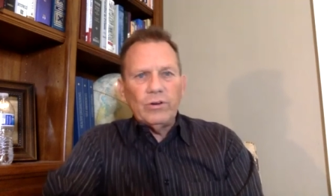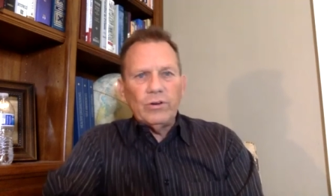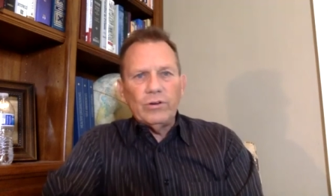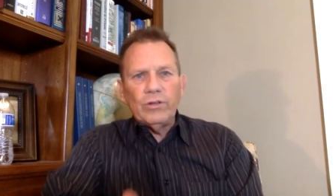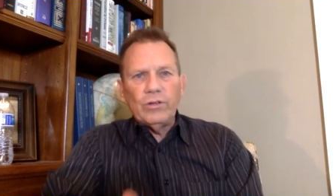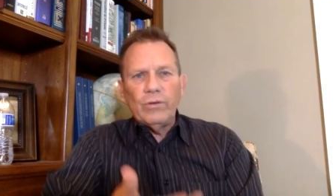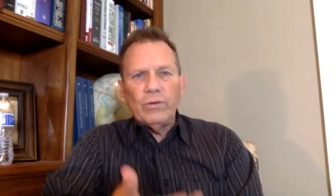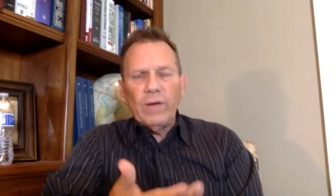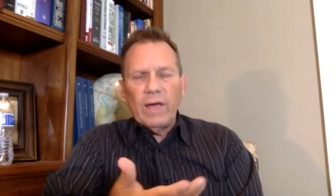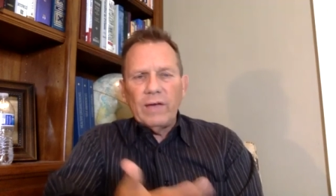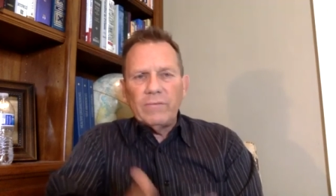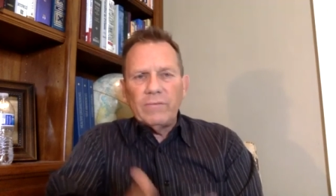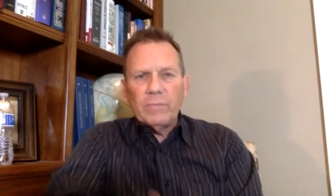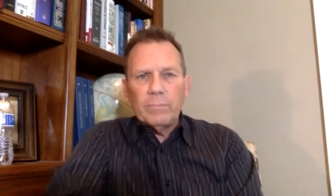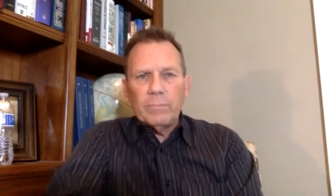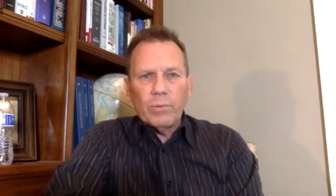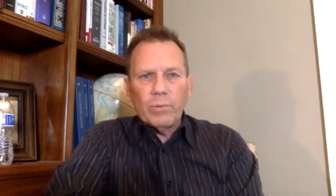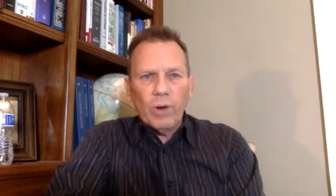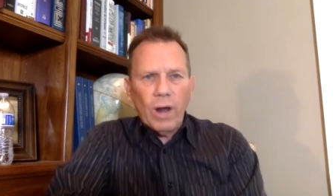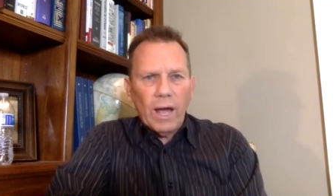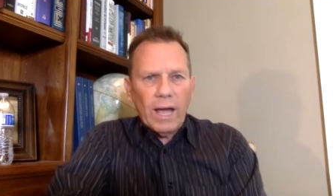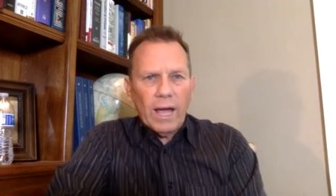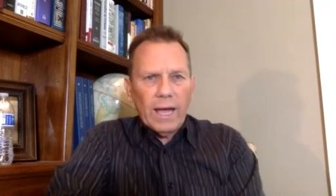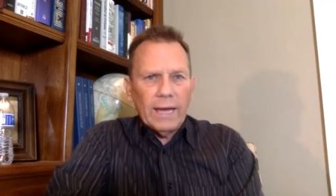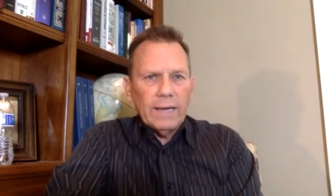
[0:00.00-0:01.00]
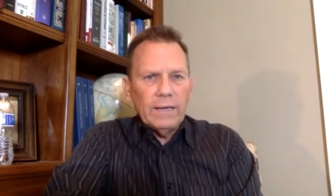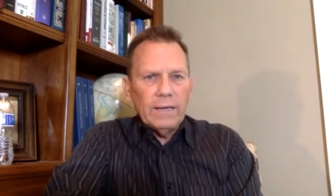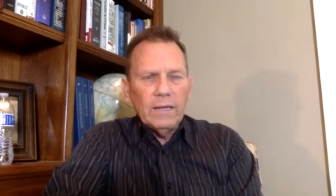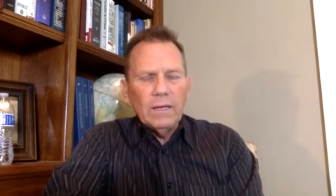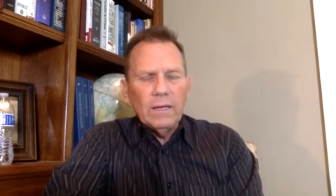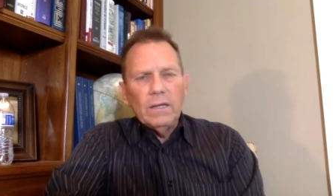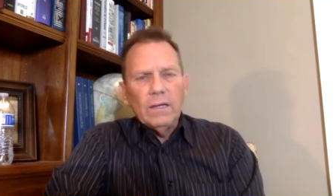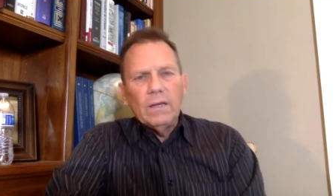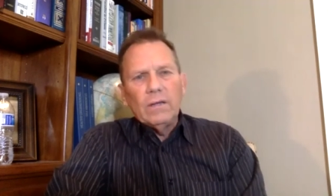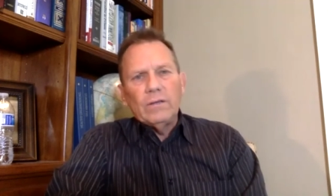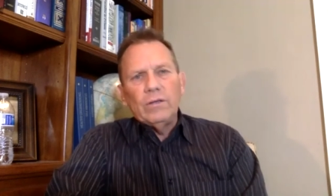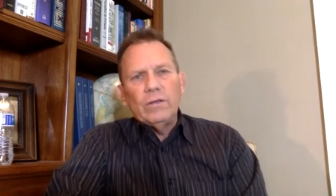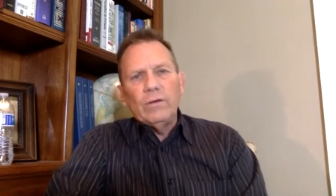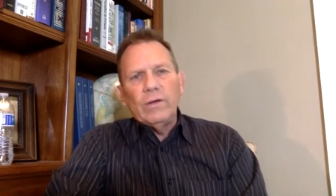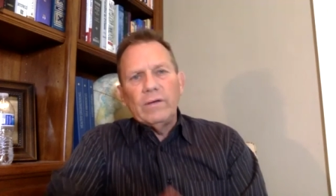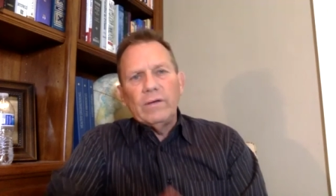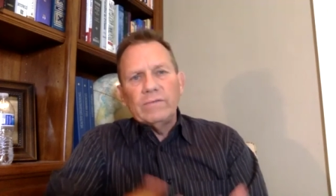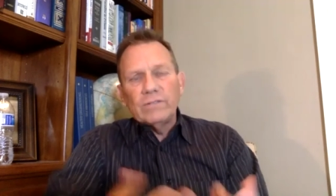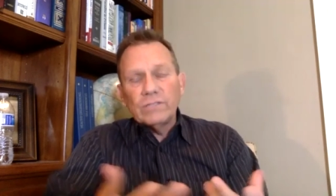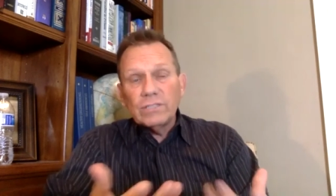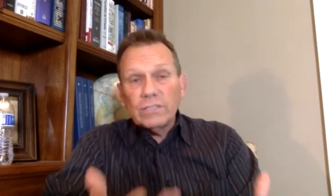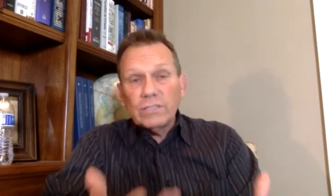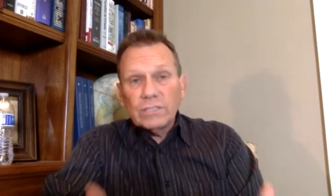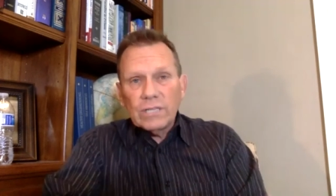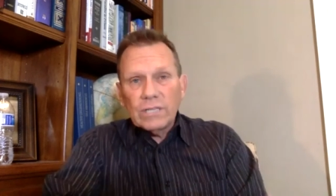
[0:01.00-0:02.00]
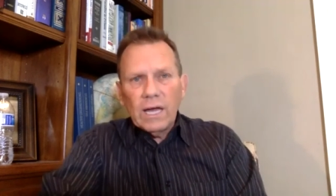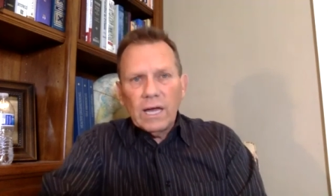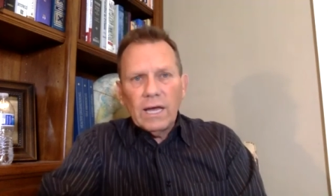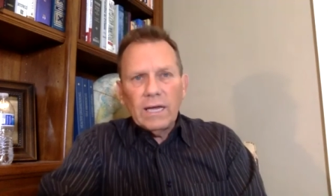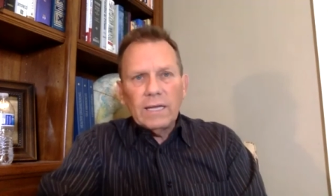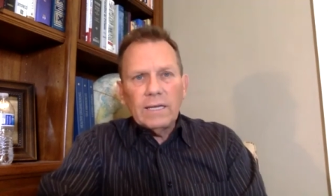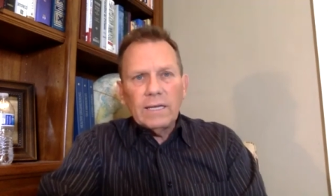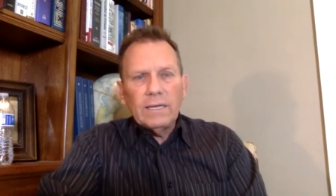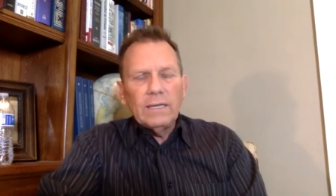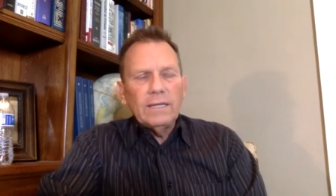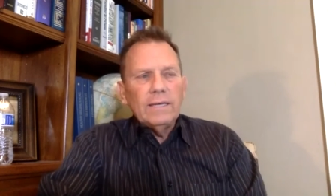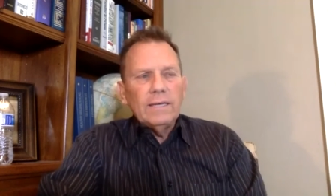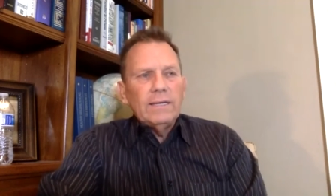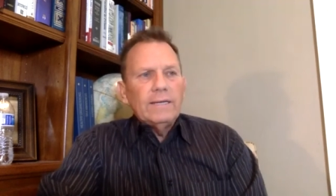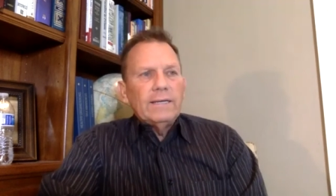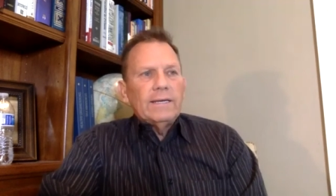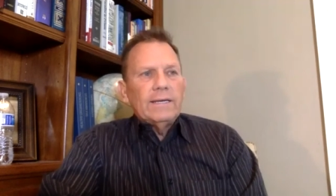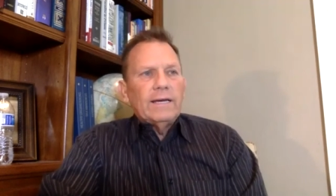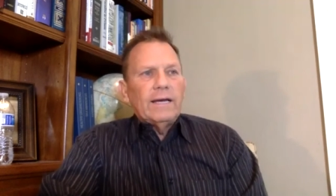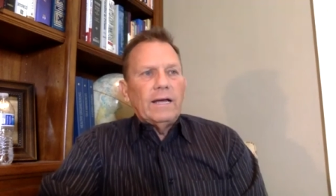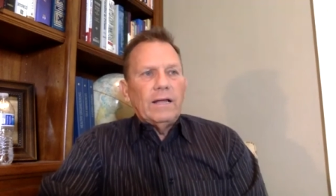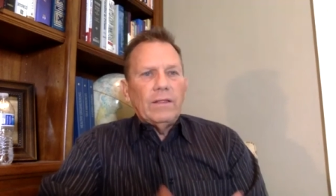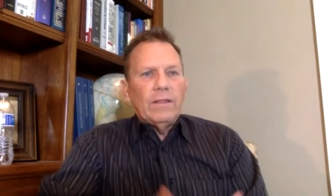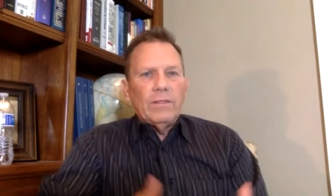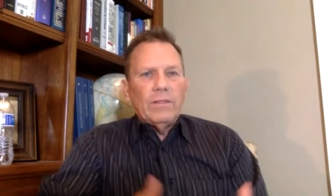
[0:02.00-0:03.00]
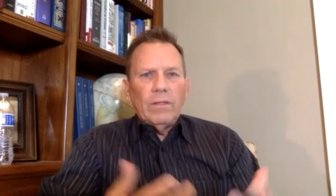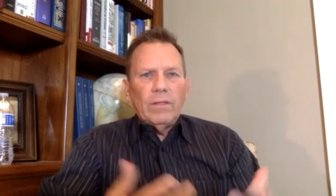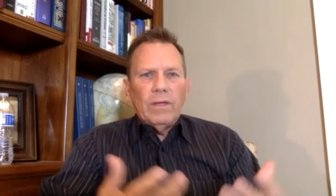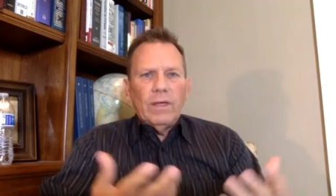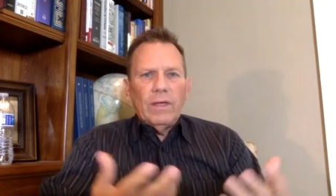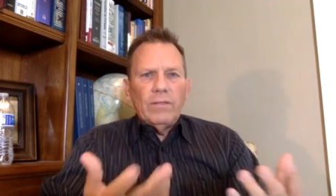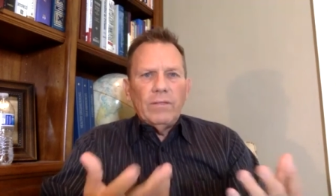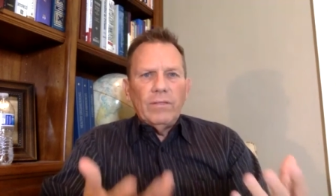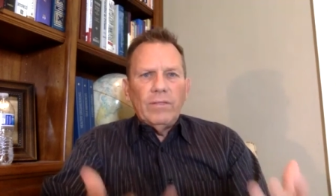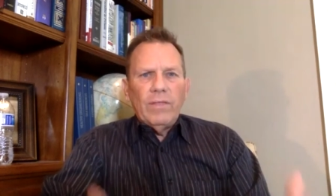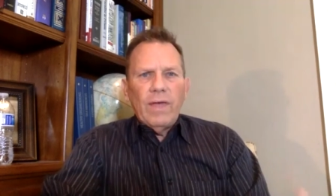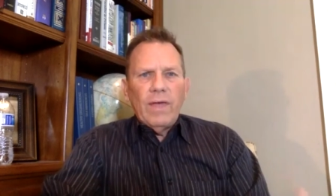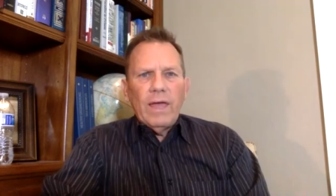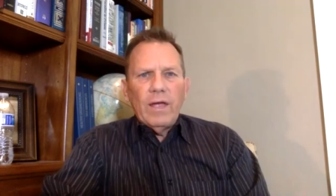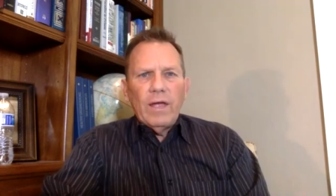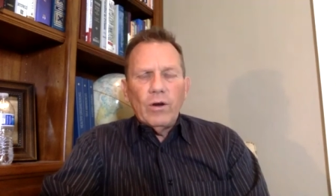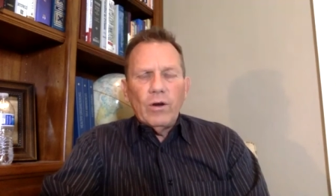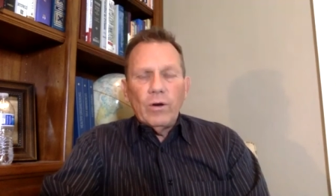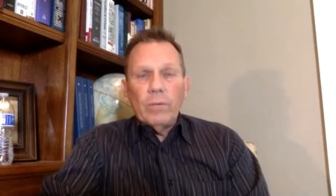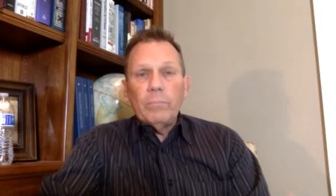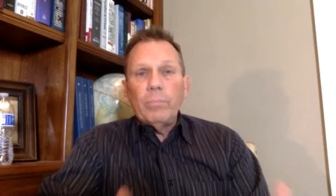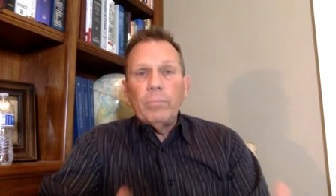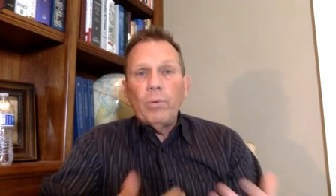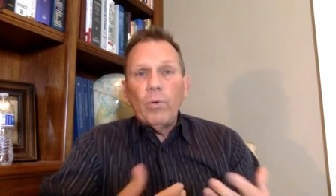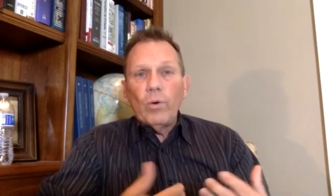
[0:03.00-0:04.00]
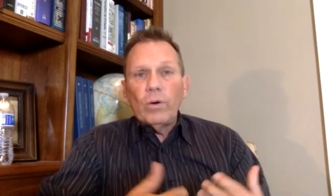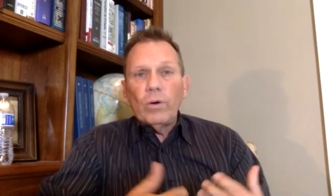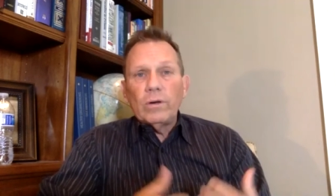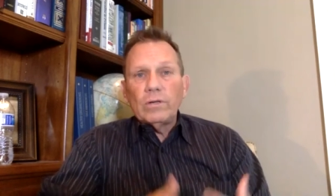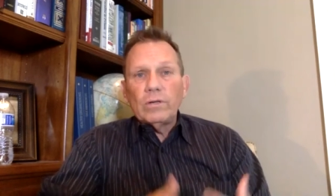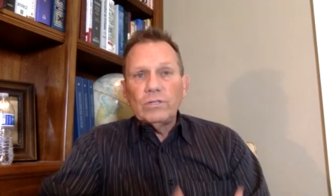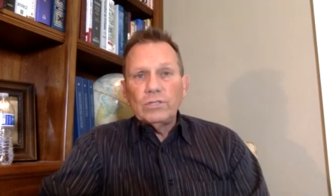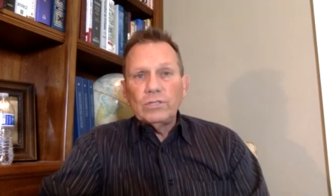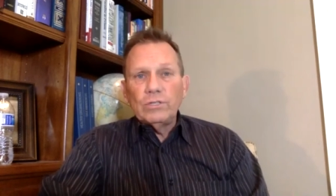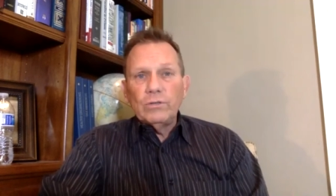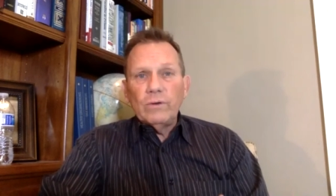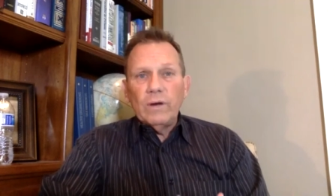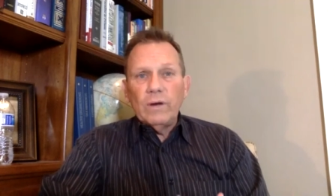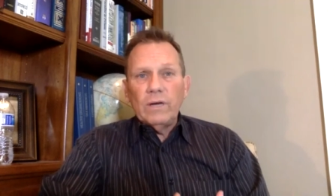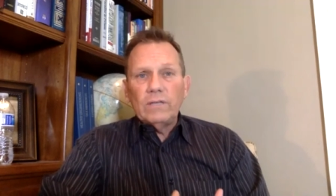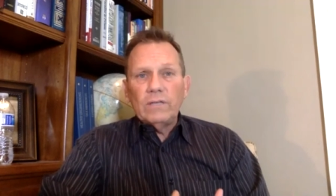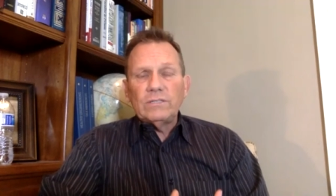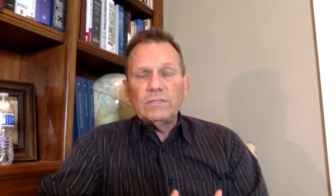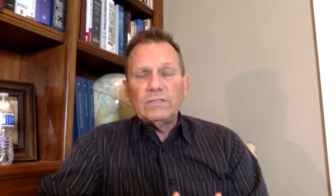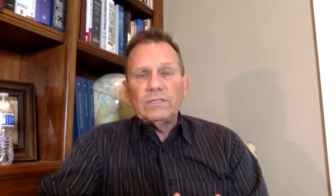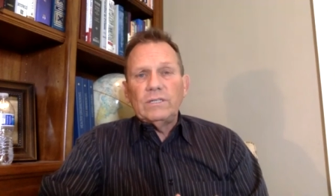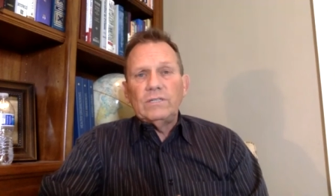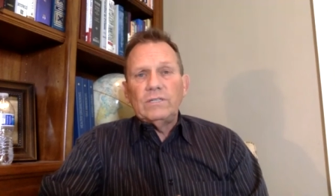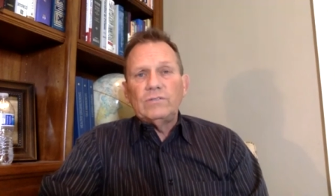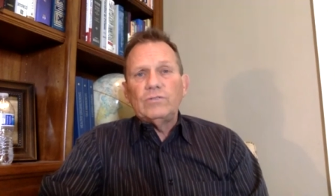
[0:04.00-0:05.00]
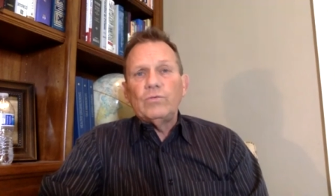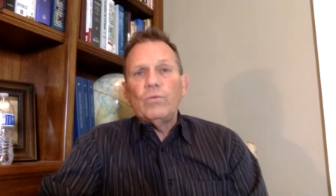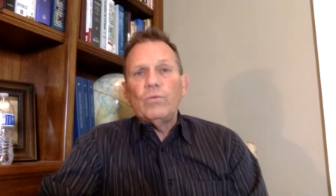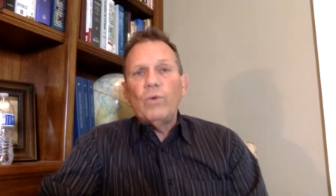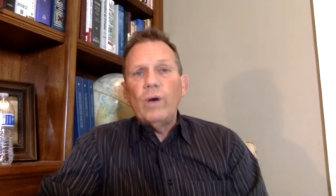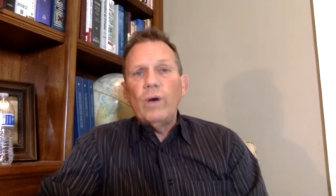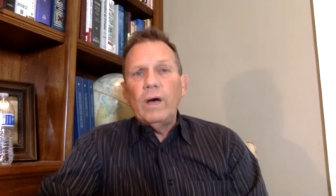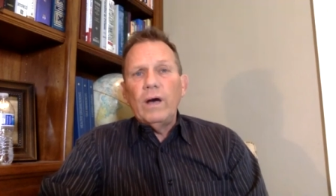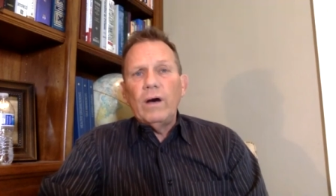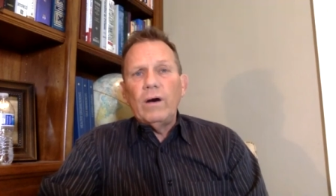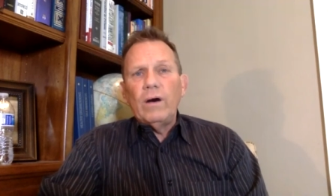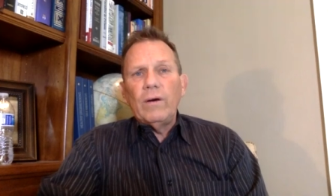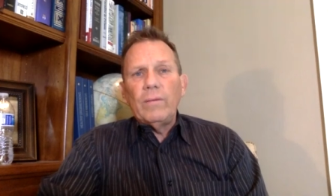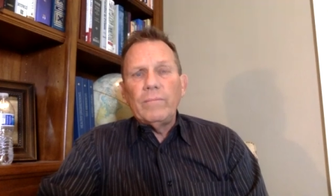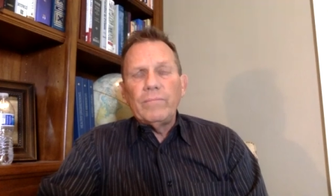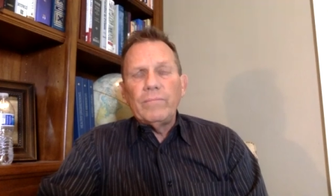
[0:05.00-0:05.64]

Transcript: You have a bride, you have a son, uh, and they are important to us as well.